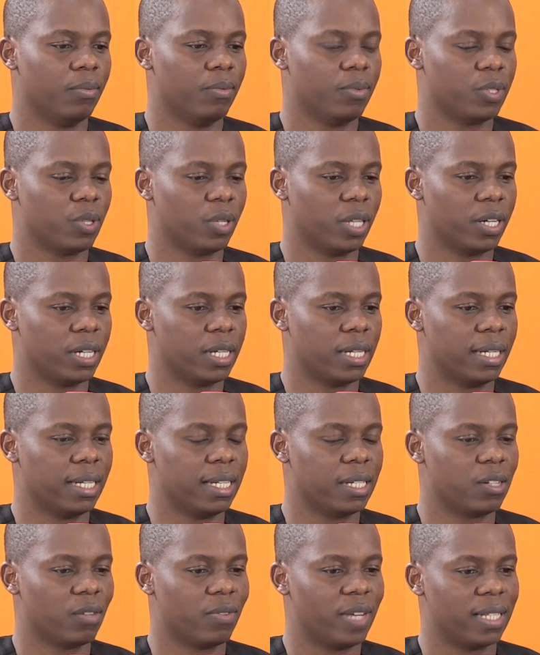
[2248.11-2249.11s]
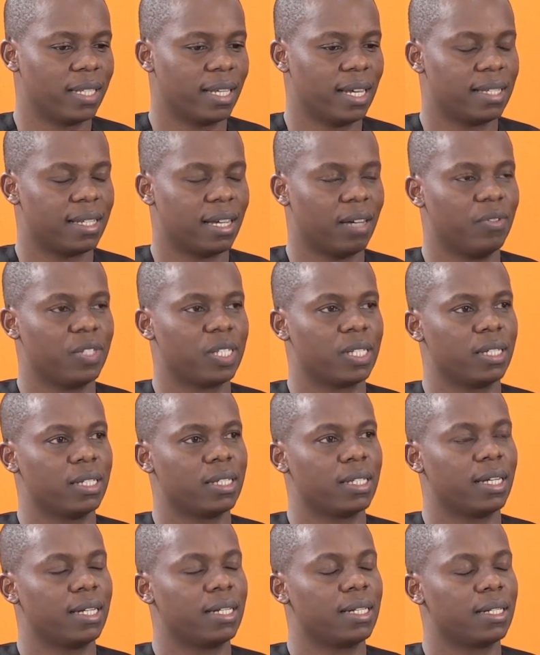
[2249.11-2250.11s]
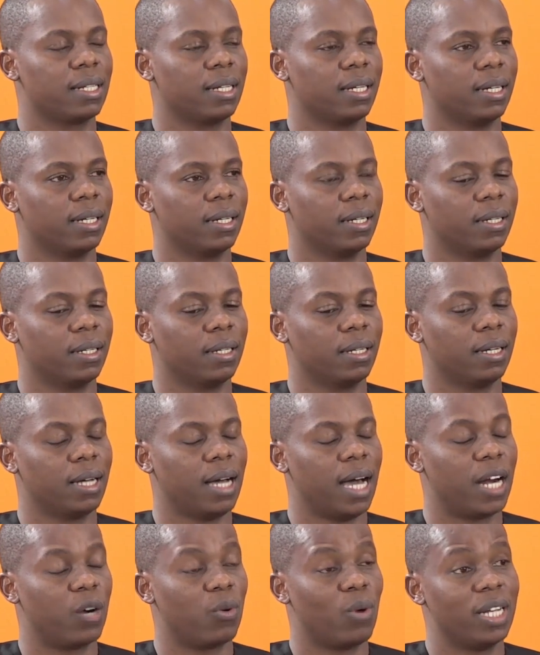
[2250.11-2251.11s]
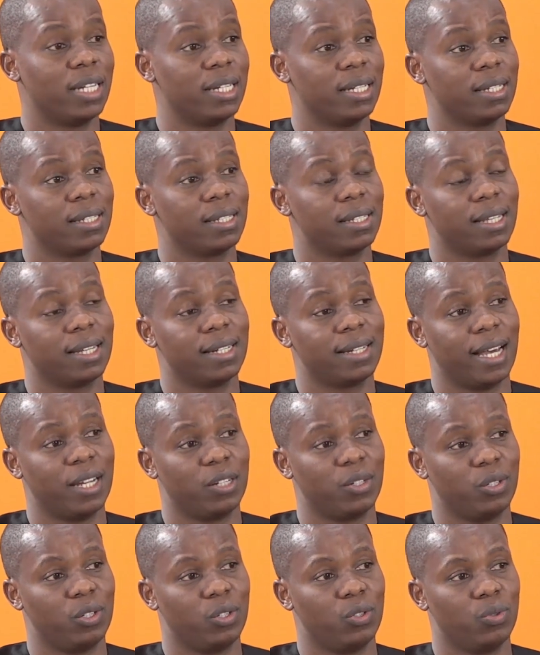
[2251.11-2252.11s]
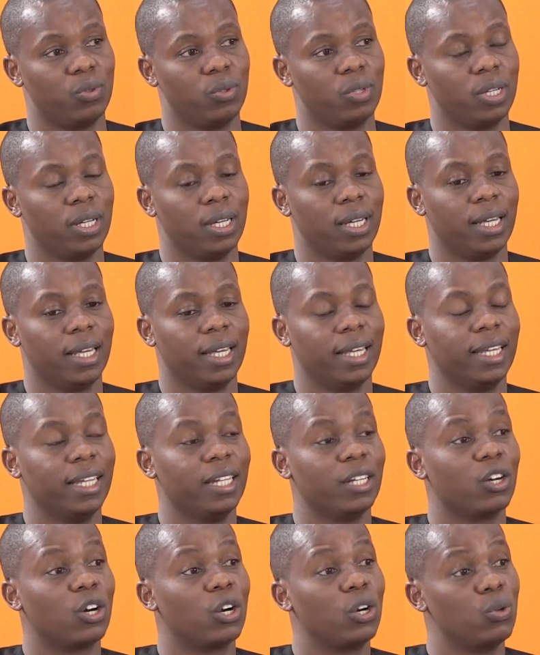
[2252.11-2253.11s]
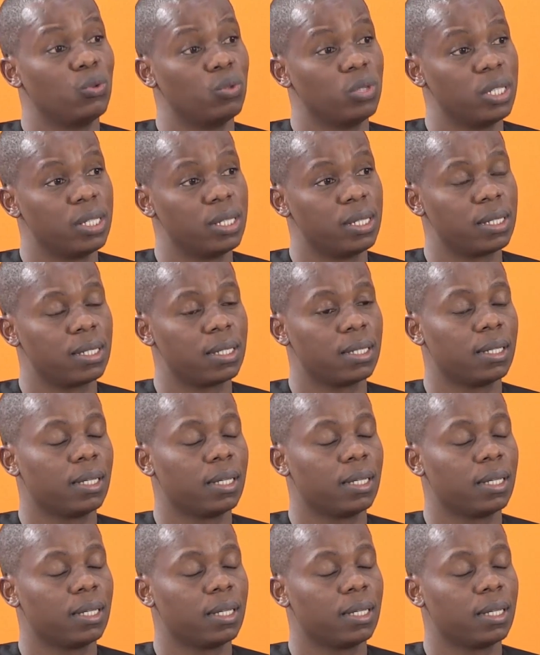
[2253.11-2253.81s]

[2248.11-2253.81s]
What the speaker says: So the list of healthcare services that a Rwandese is entitled to includes